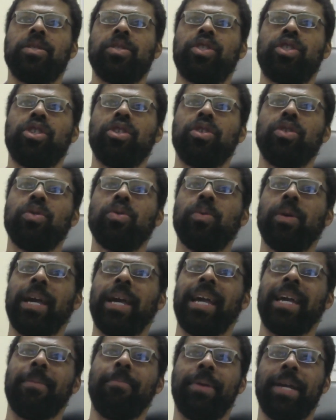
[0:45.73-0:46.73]
two
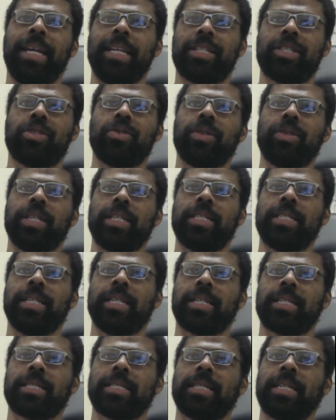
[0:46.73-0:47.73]
and base thirty
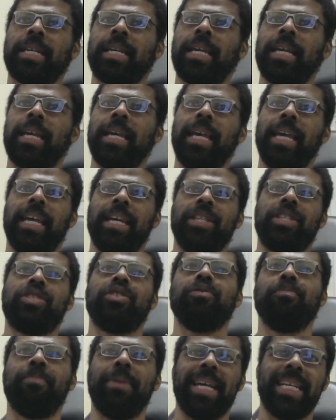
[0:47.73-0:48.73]
six into
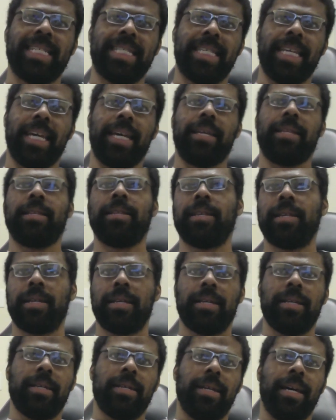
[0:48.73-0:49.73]
base ten.
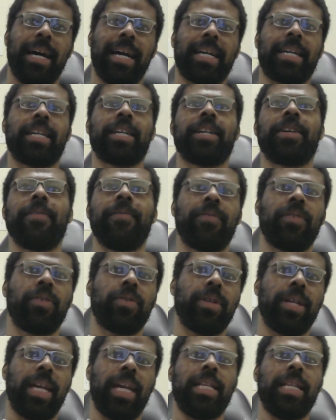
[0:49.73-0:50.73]
I can
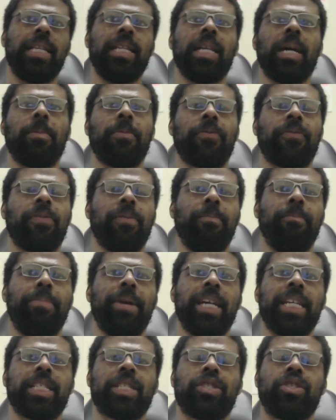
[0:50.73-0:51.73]
convert any number from
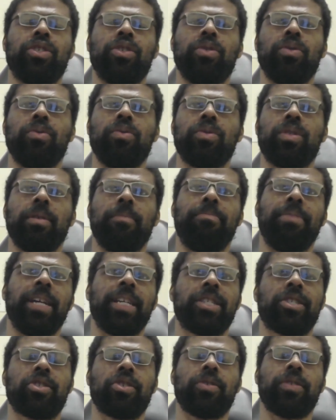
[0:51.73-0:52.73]
base two to
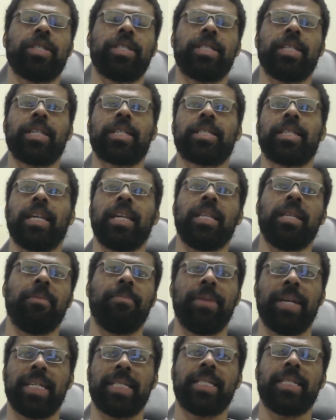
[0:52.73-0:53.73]
base thirty six into
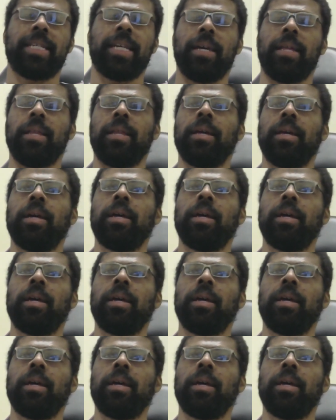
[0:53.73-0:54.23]
base ten,